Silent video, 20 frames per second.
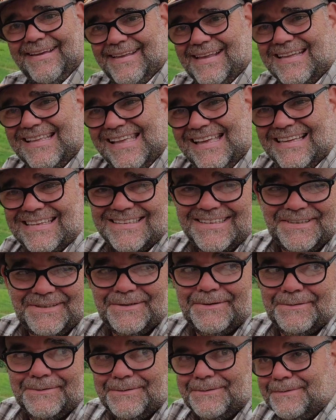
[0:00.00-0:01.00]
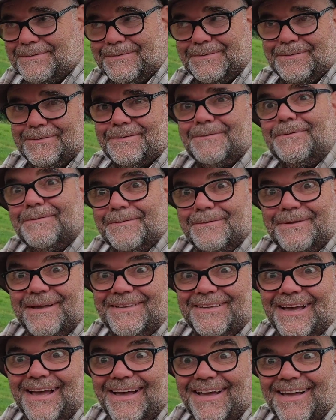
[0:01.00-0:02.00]
And it is.
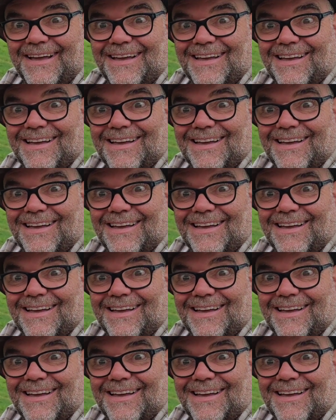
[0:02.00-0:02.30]
Ta-ta.